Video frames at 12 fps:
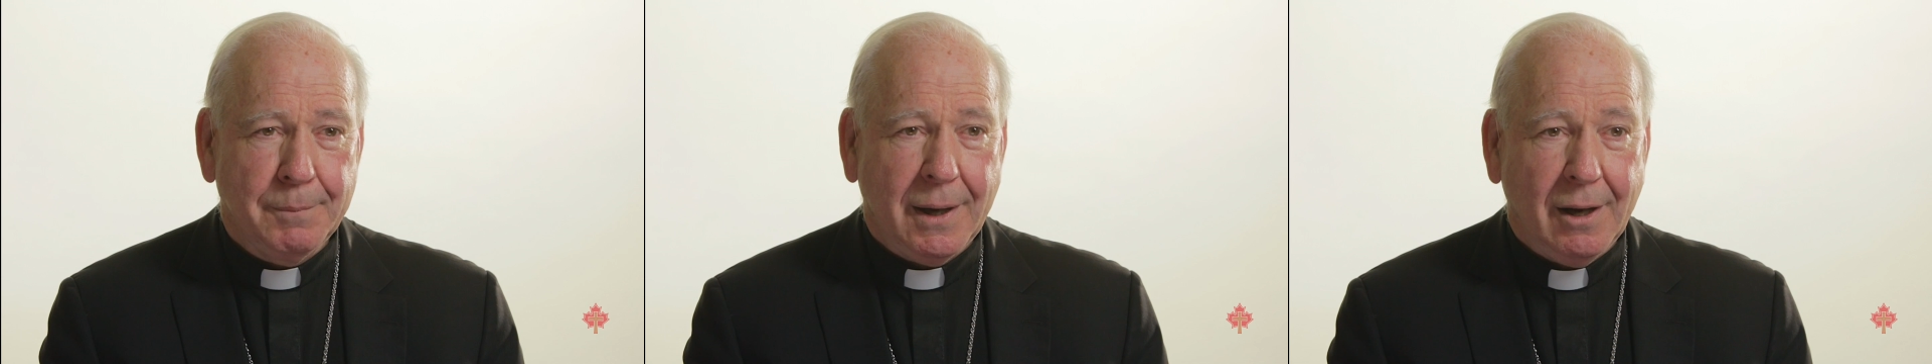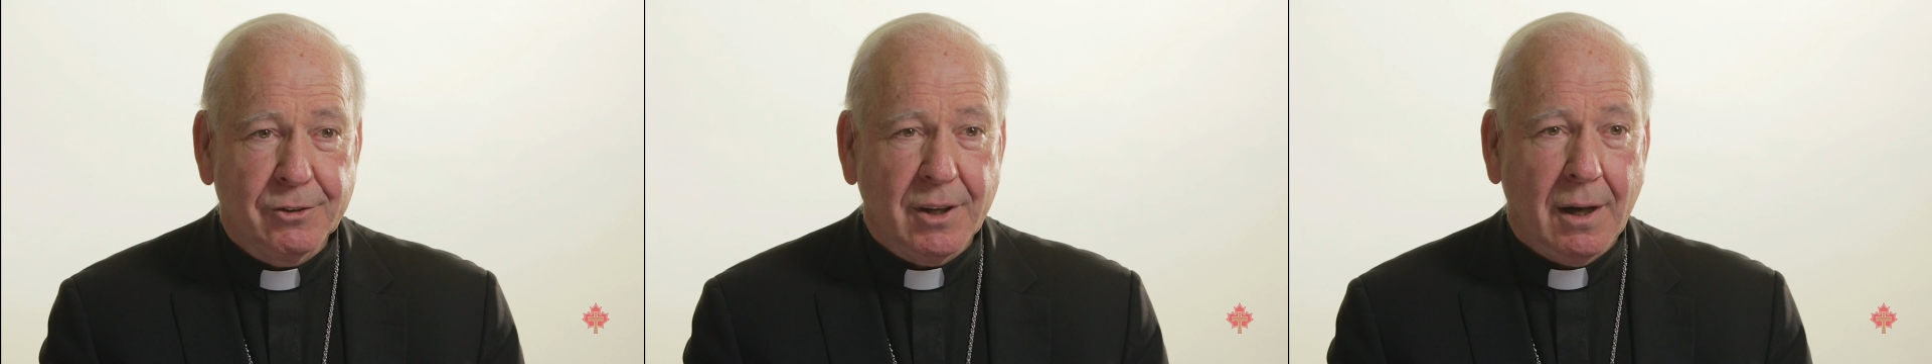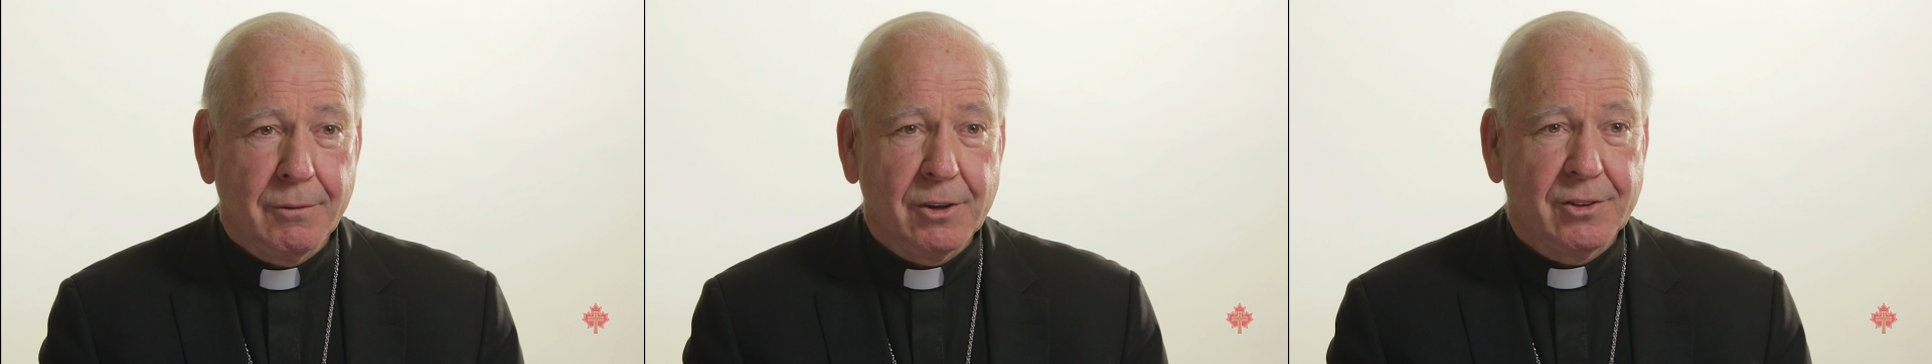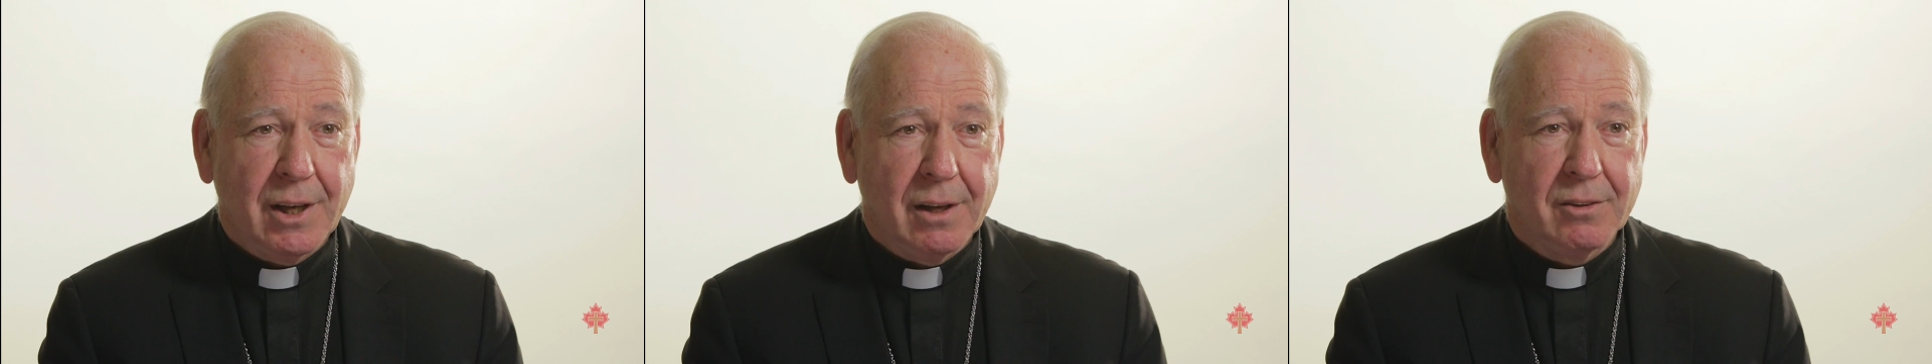up has to have
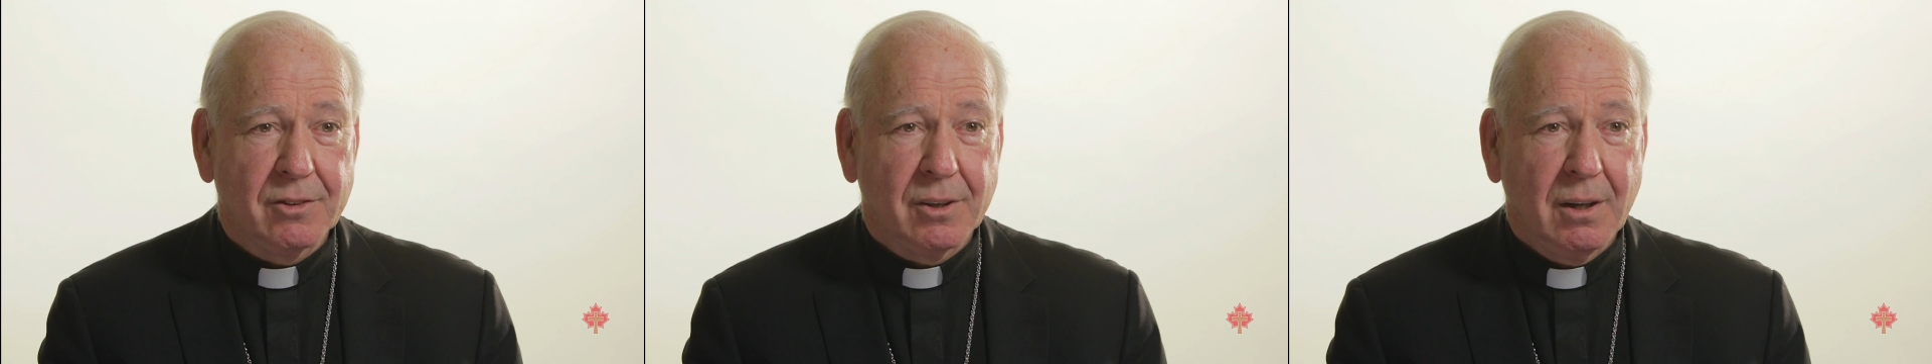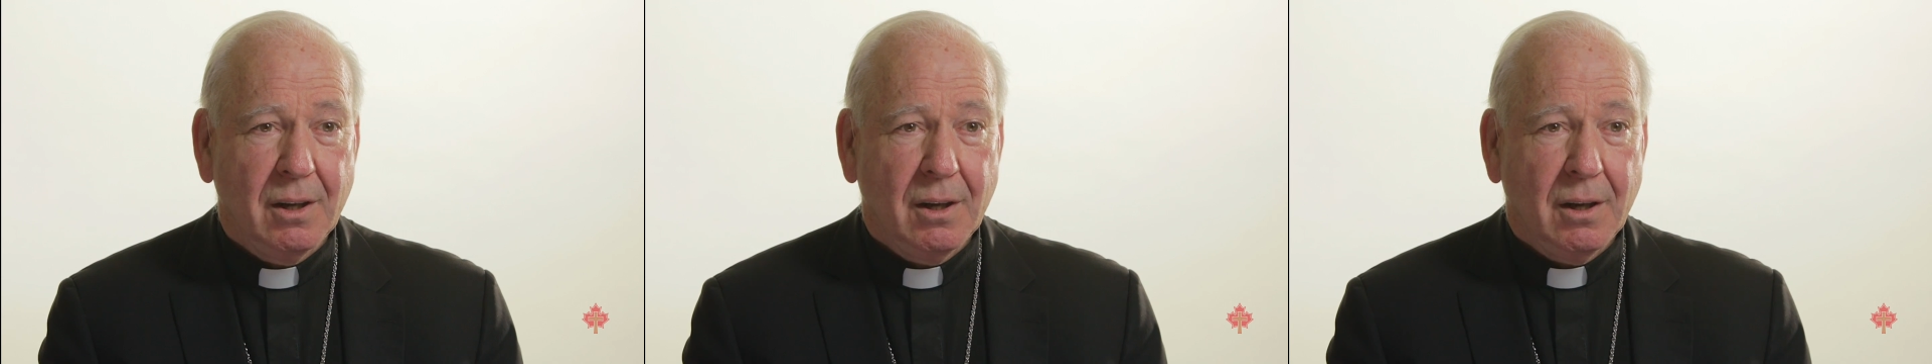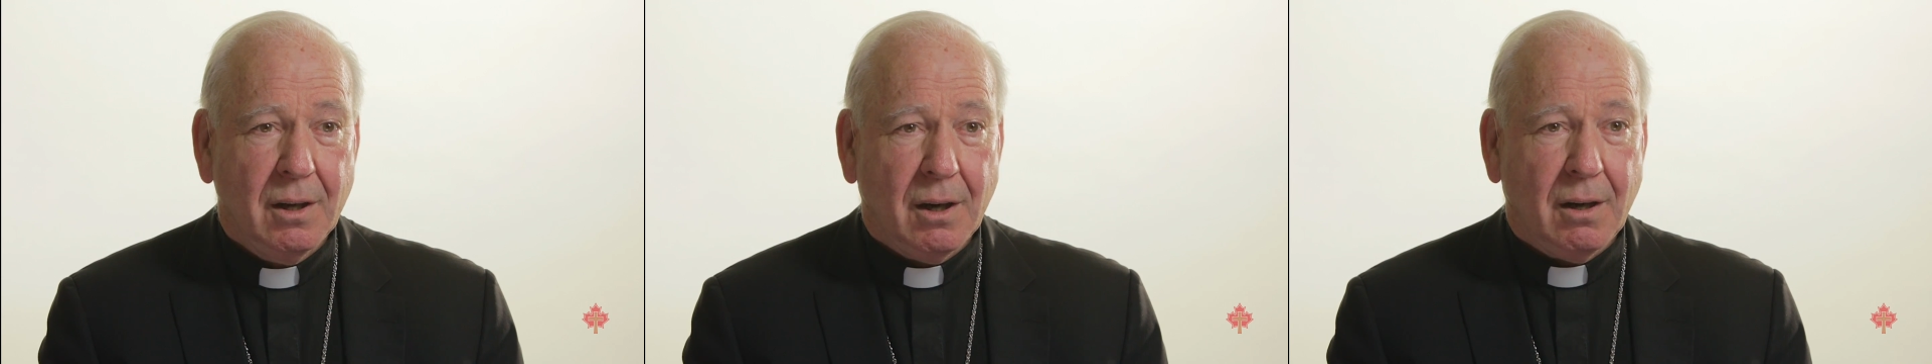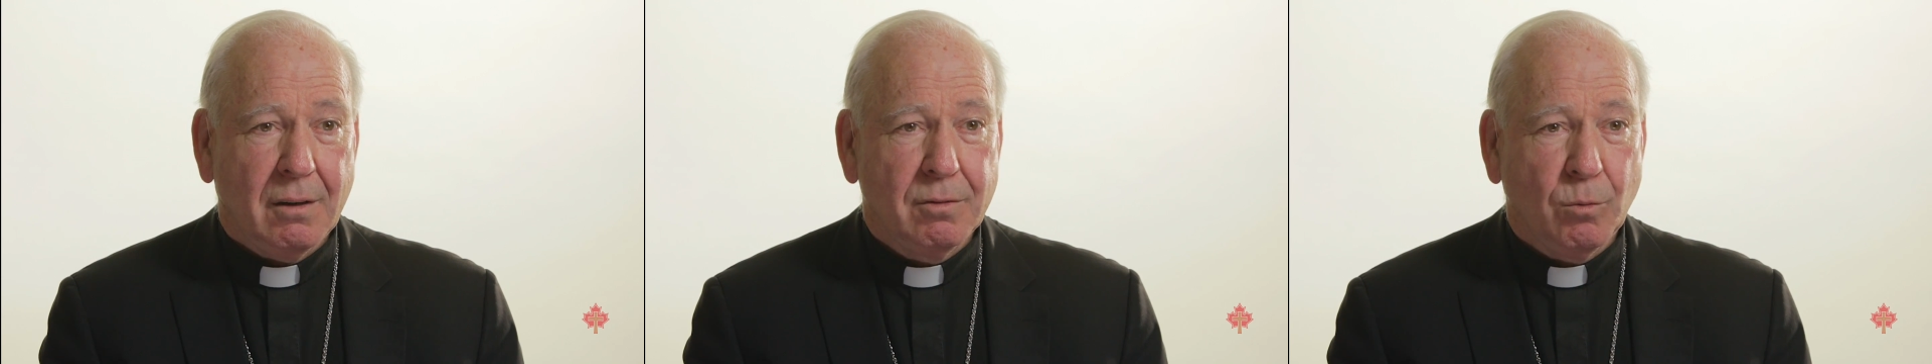a sense
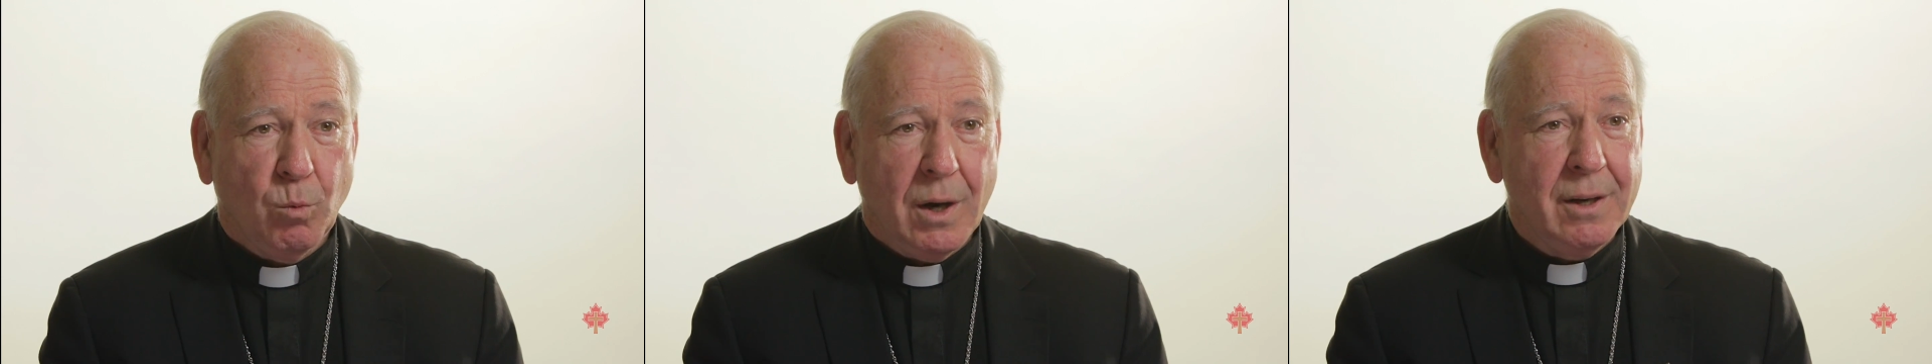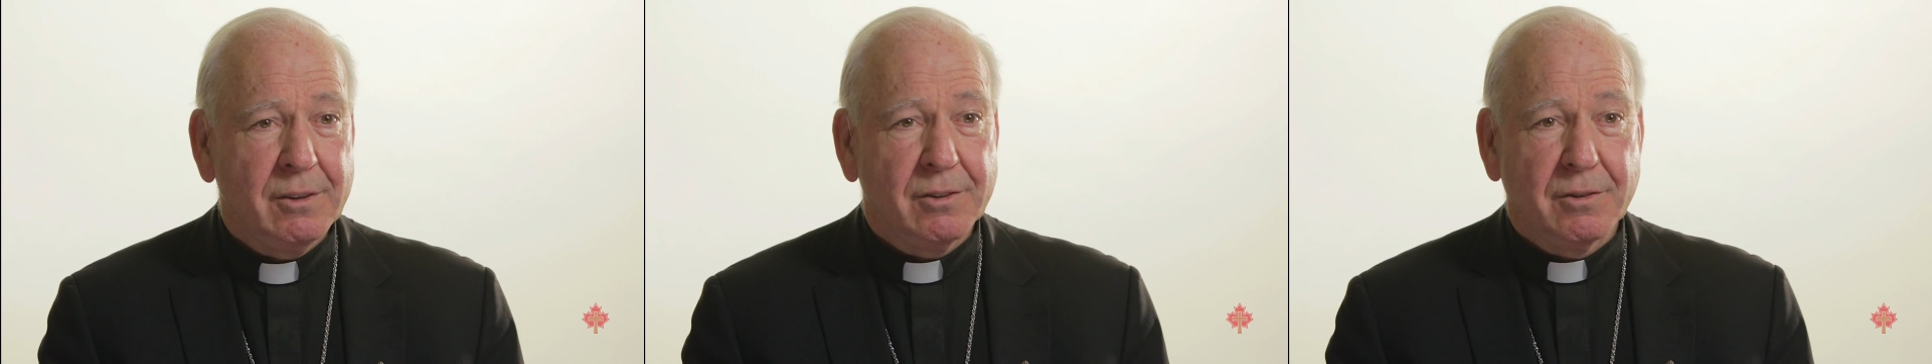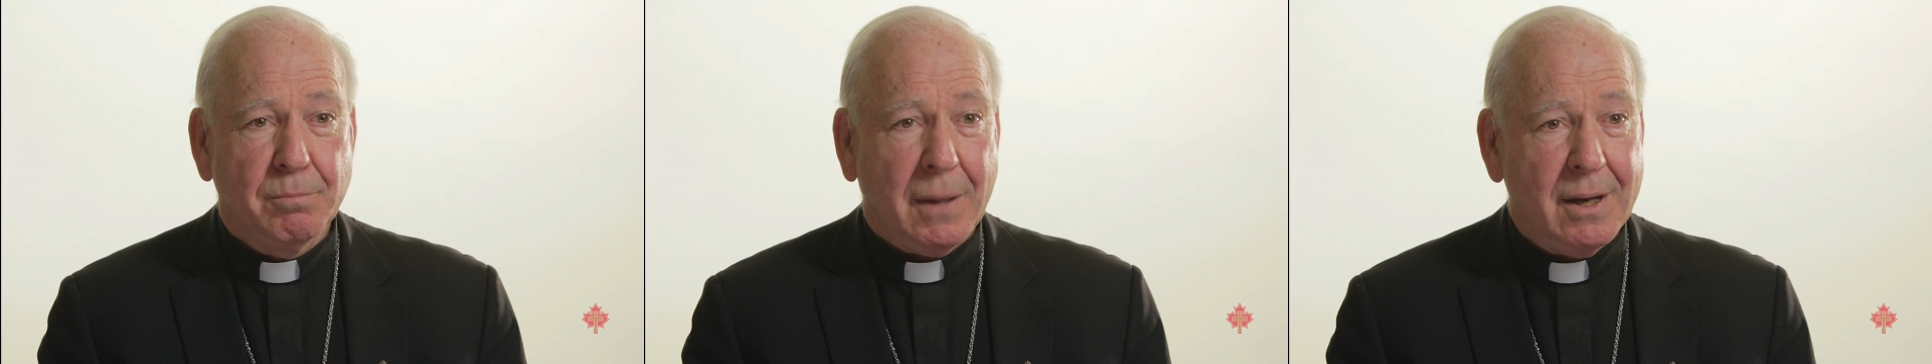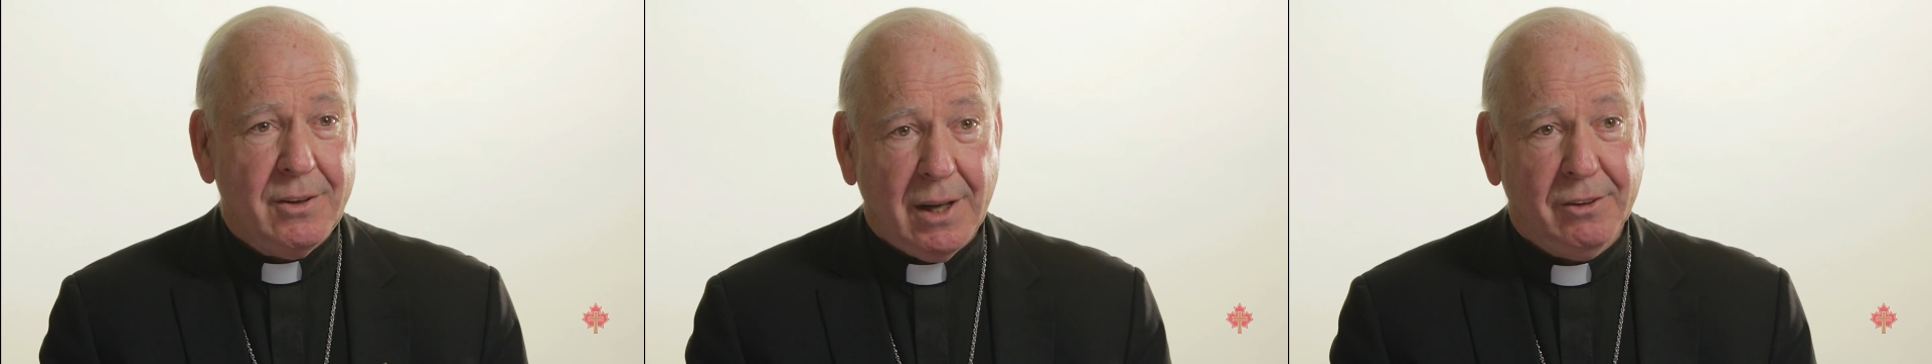of, what is
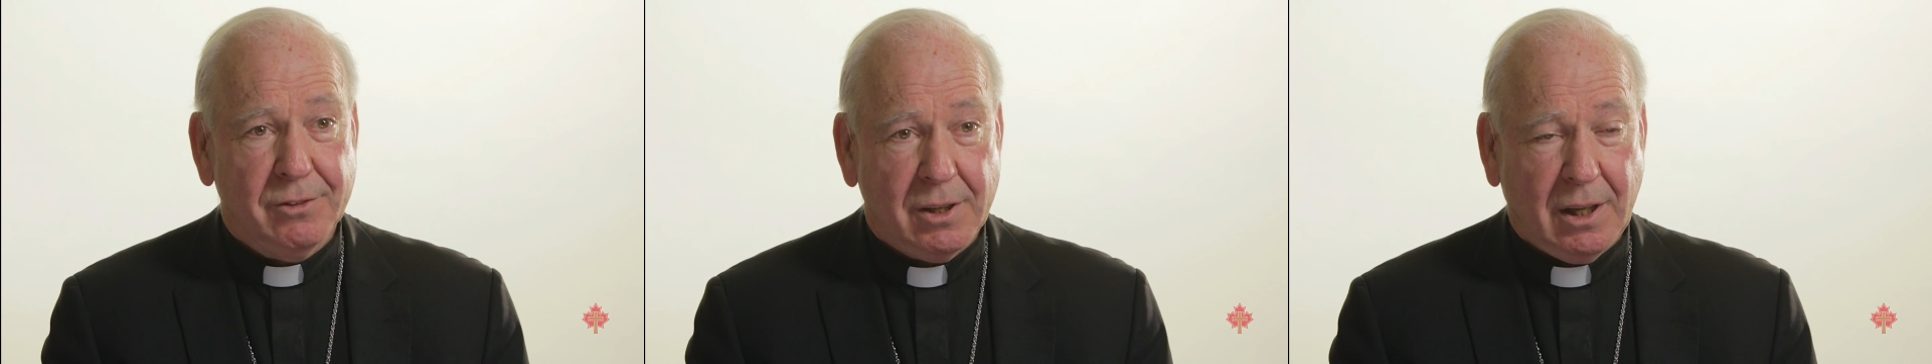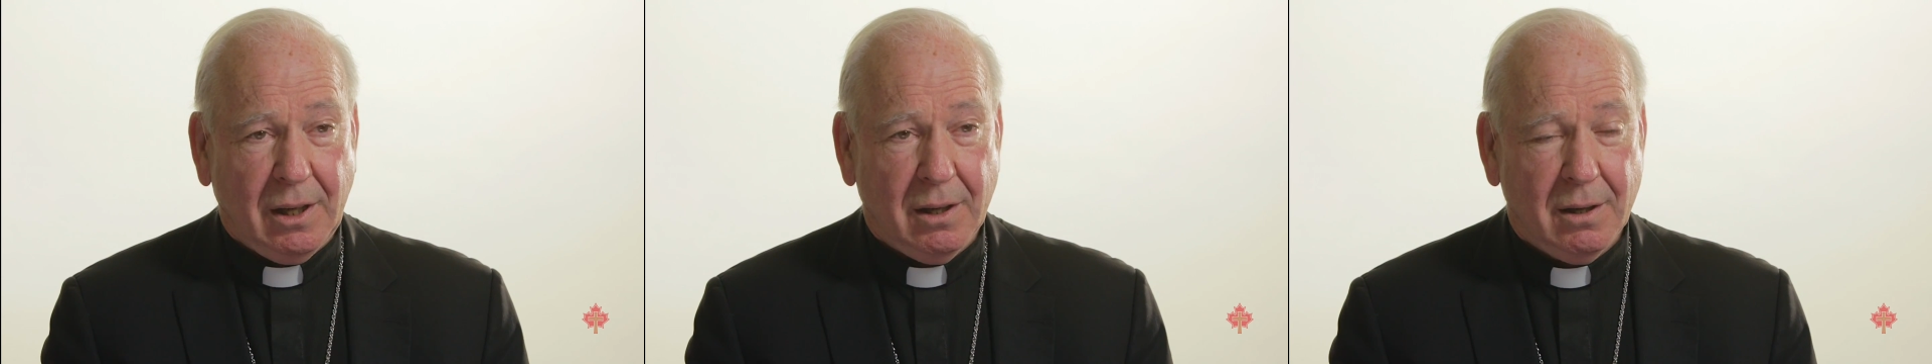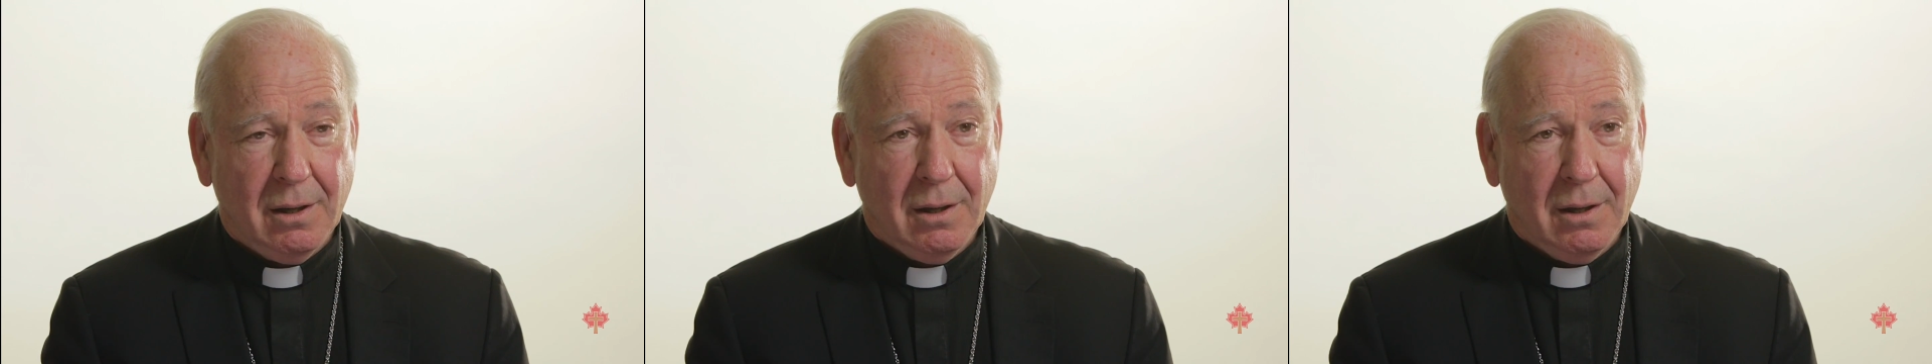my destiny?